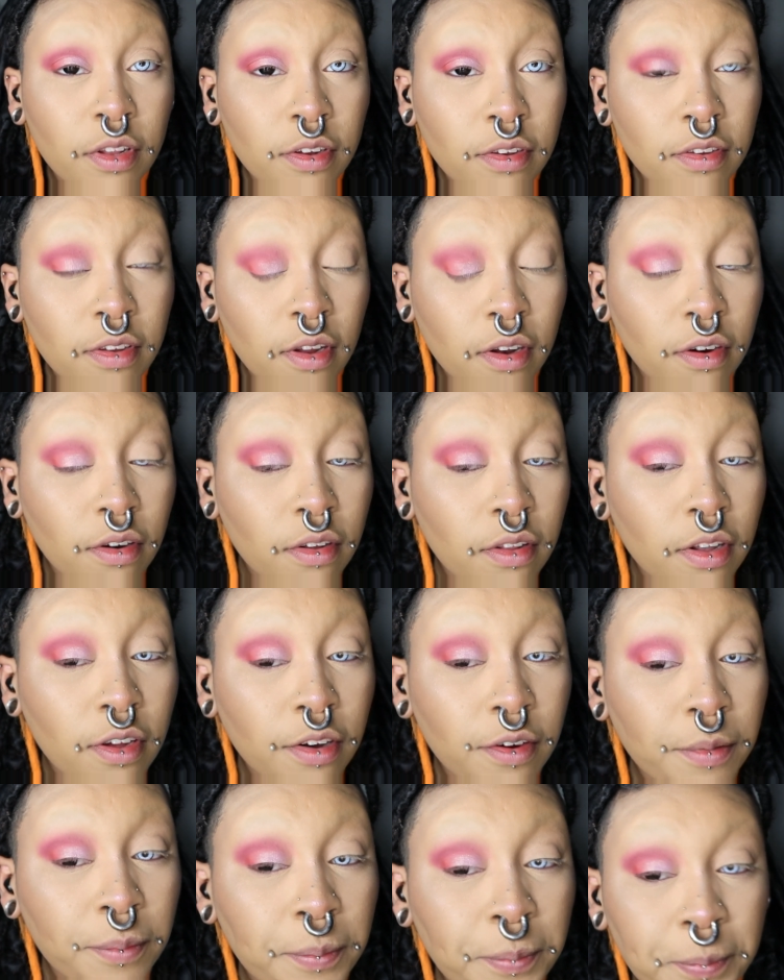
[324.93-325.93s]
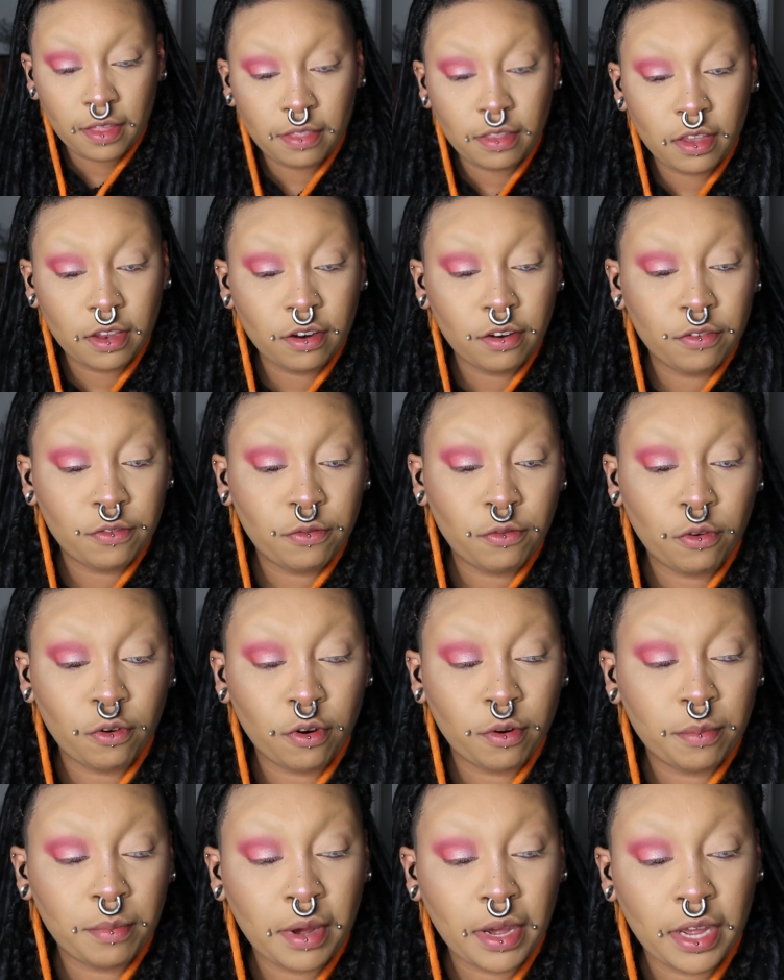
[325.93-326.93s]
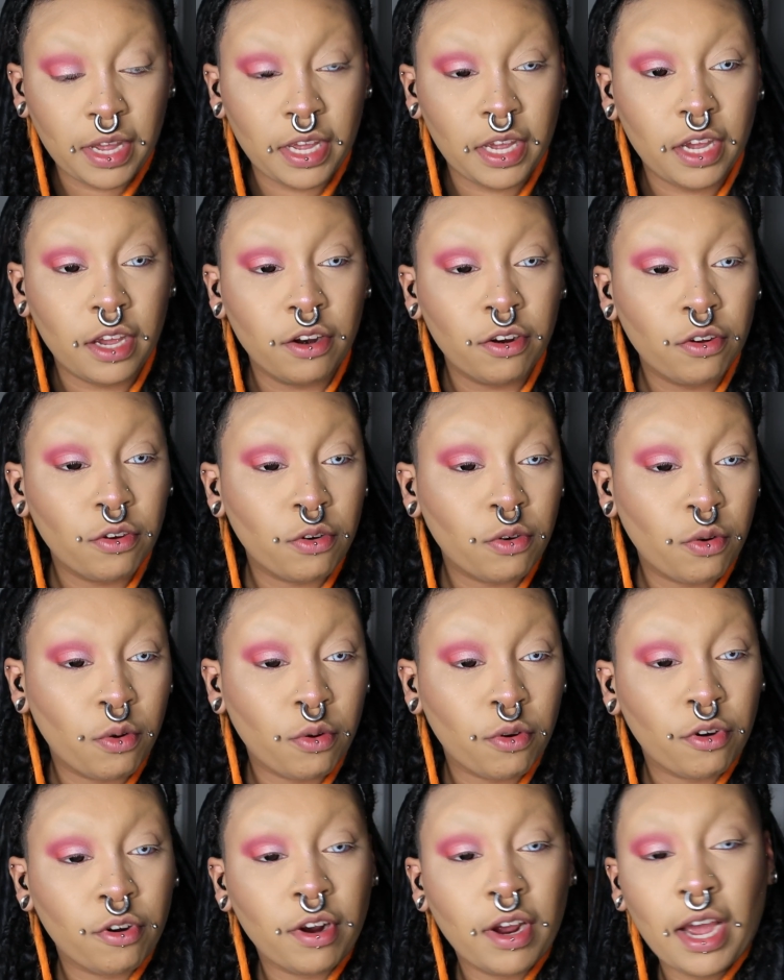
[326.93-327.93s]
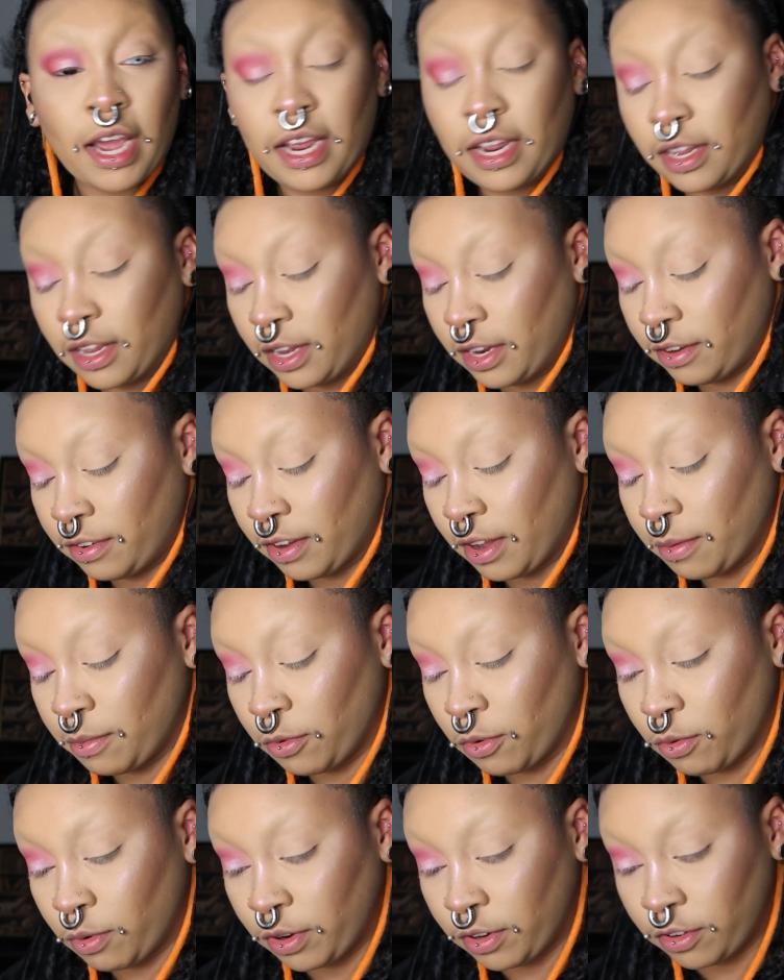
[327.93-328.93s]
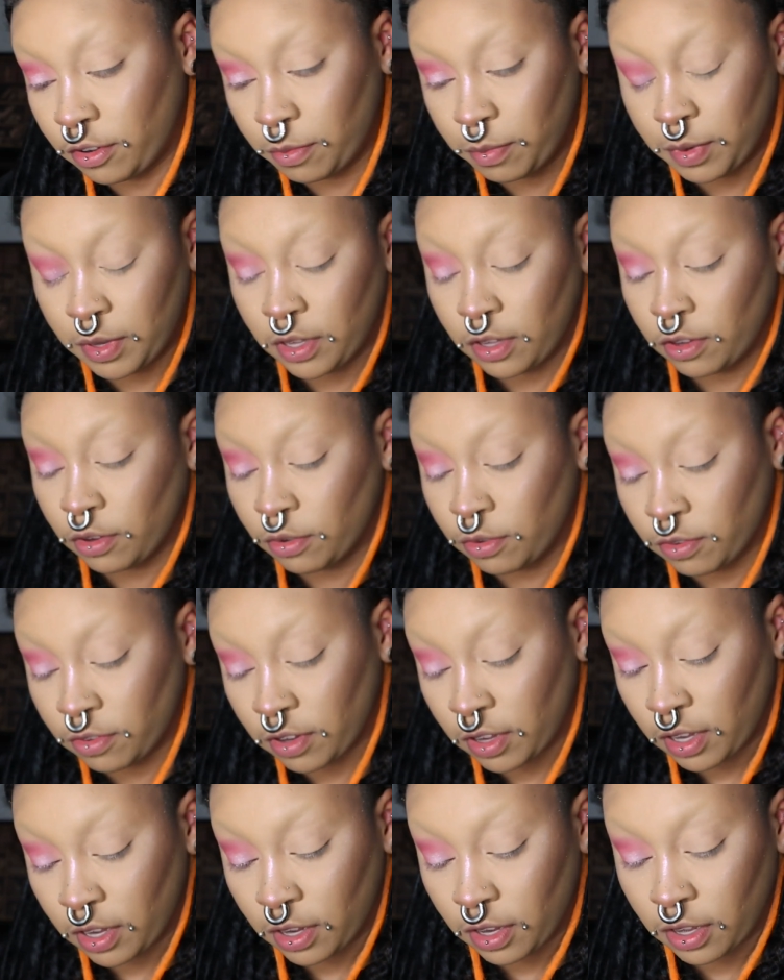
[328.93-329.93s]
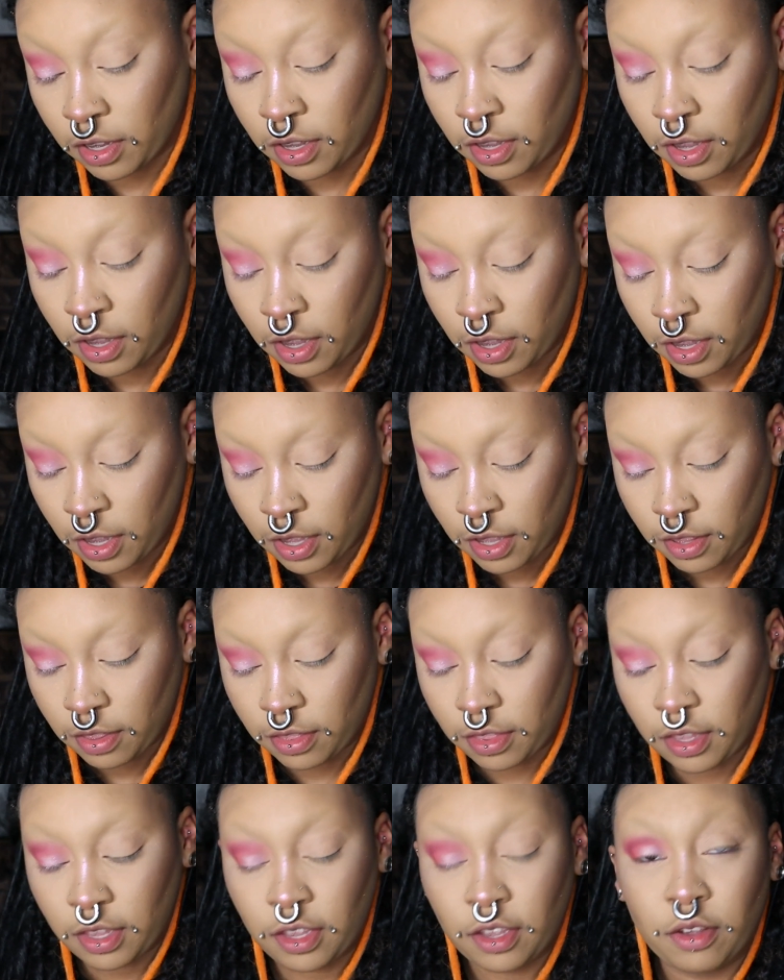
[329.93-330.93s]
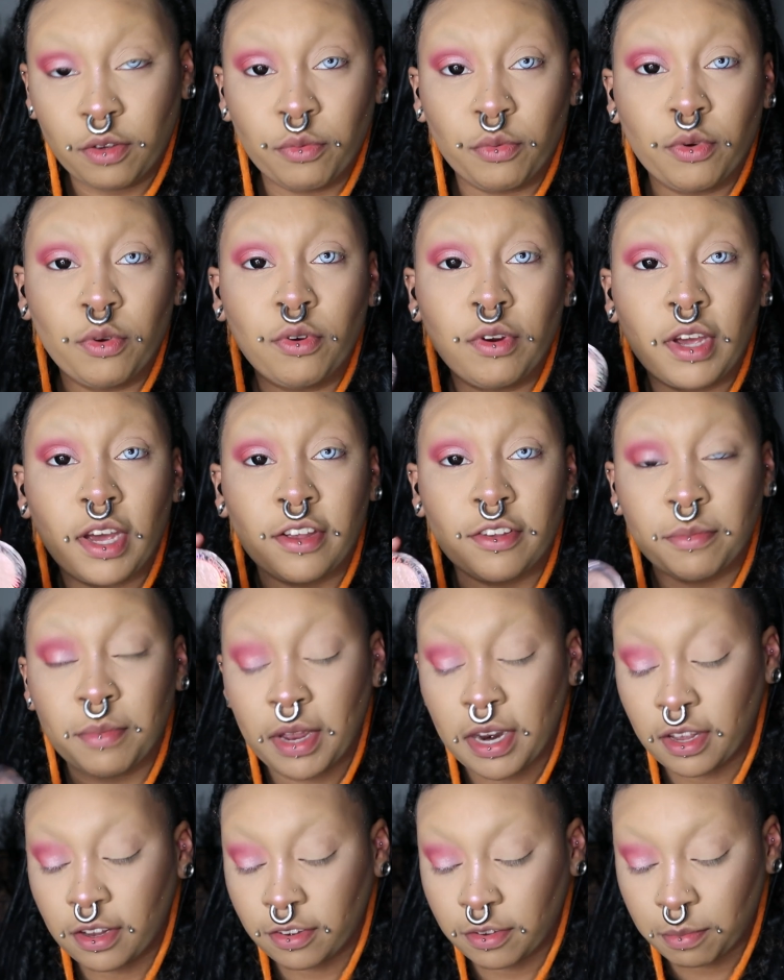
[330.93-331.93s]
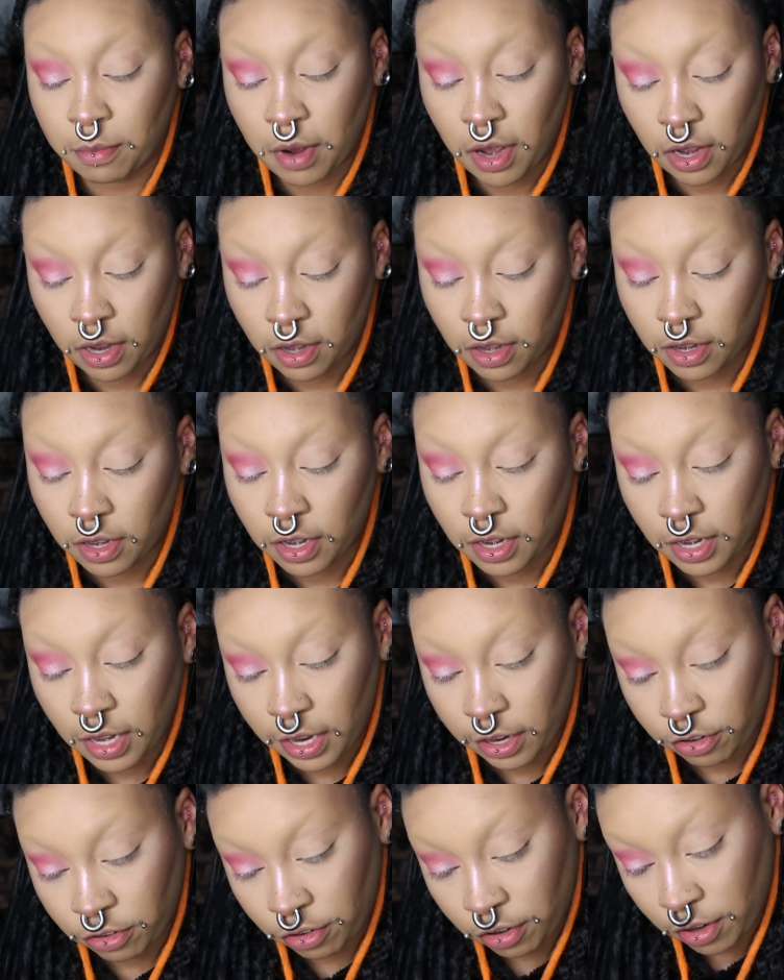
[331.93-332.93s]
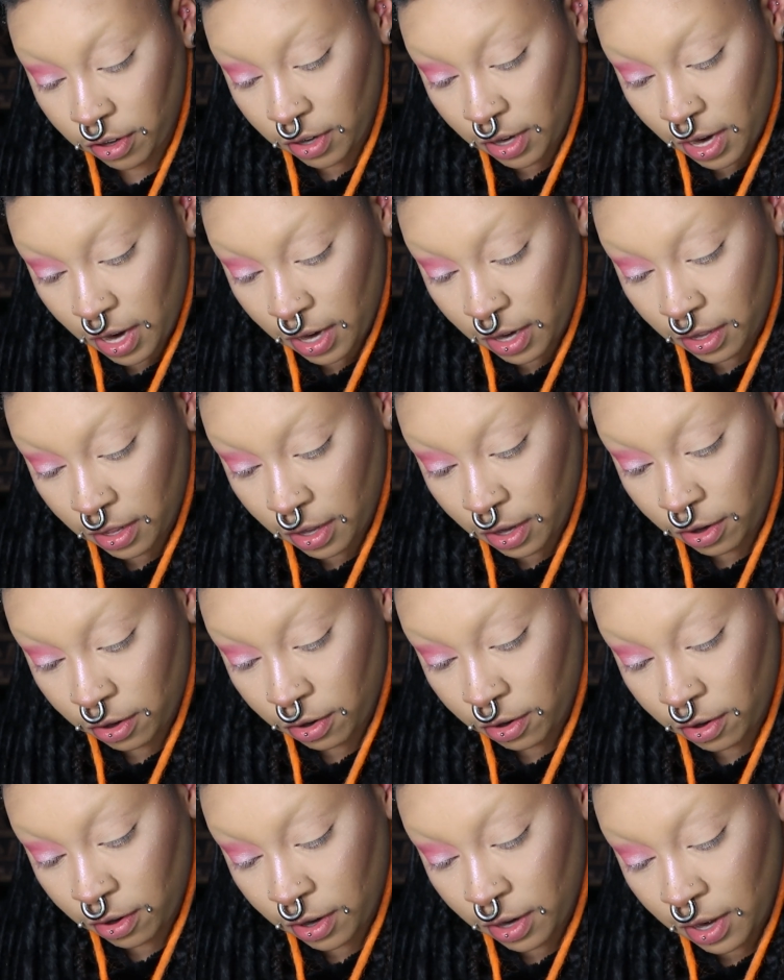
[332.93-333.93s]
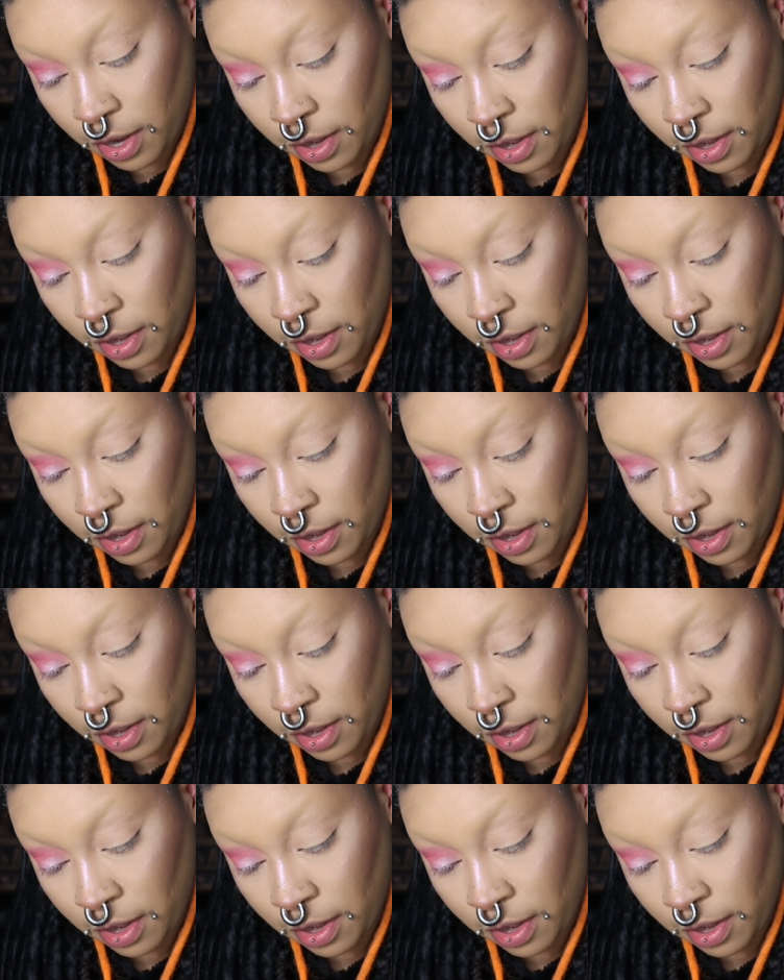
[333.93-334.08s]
the center there. And then for my inner corner highlight, I'm going to be using the Rude Cosmetics Manga Collection highlighter.